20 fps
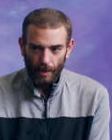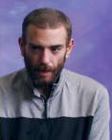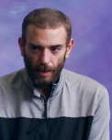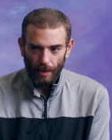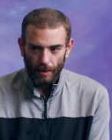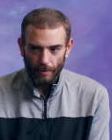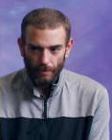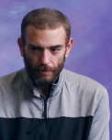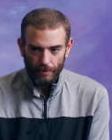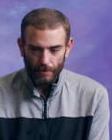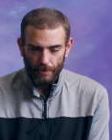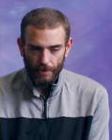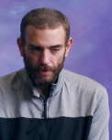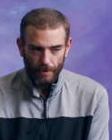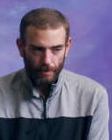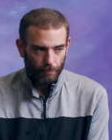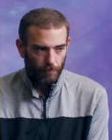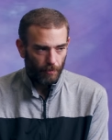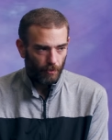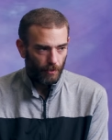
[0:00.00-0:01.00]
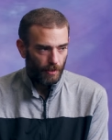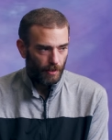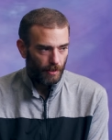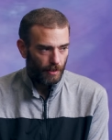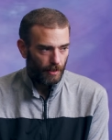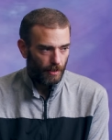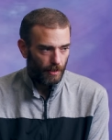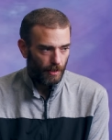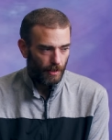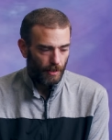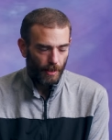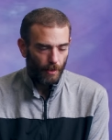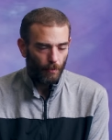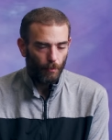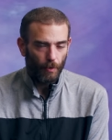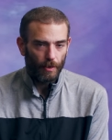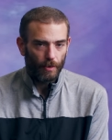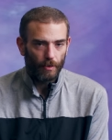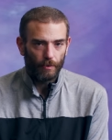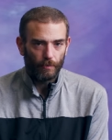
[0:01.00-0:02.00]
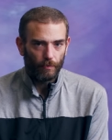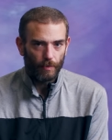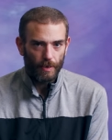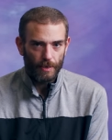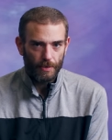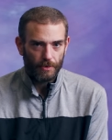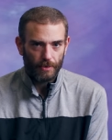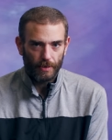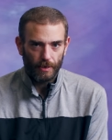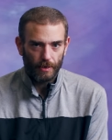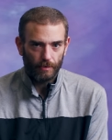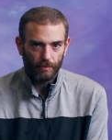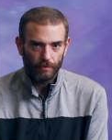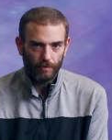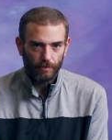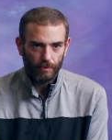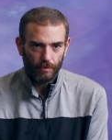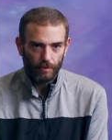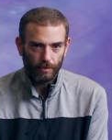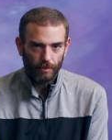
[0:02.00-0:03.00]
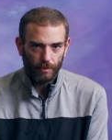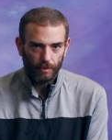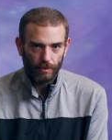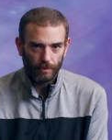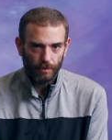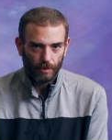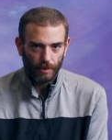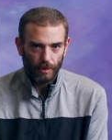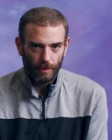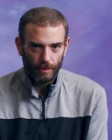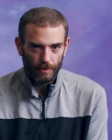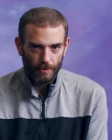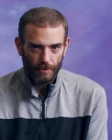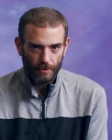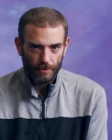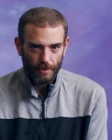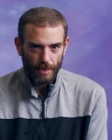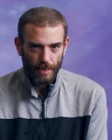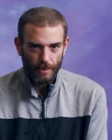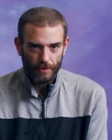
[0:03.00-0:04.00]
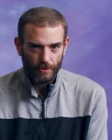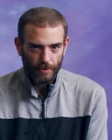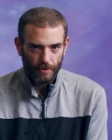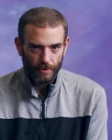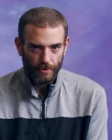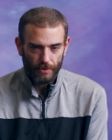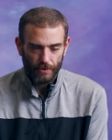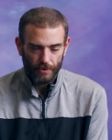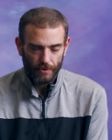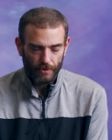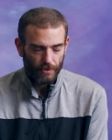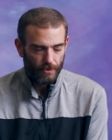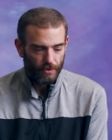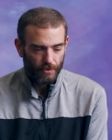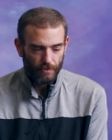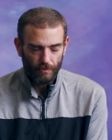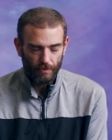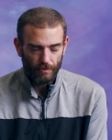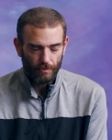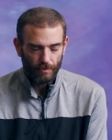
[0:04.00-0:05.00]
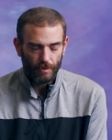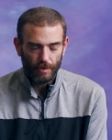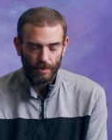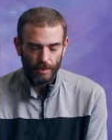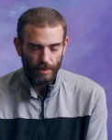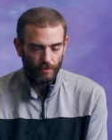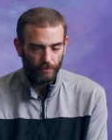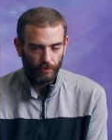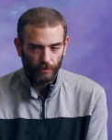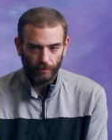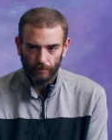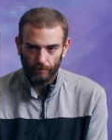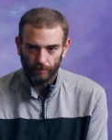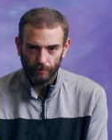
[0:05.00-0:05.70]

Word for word: I don't see the point in it, and I don't want to risk it because that shit's just evil.